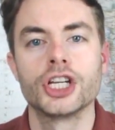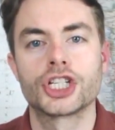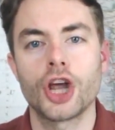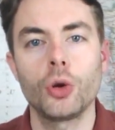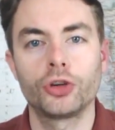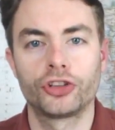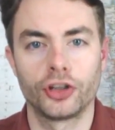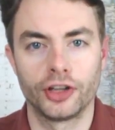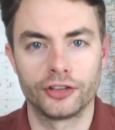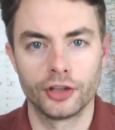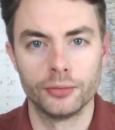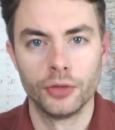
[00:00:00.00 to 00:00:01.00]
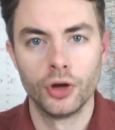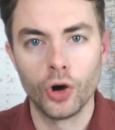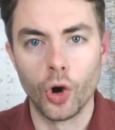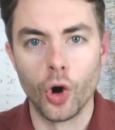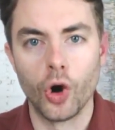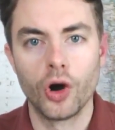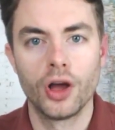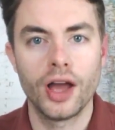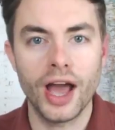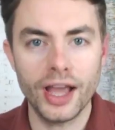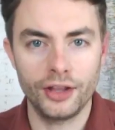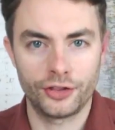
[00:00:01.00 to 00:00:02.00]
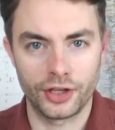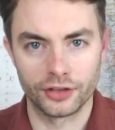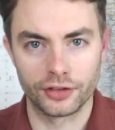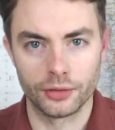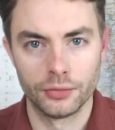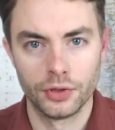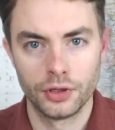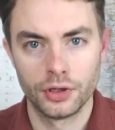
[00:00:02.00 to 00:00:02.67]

socialism or atheism.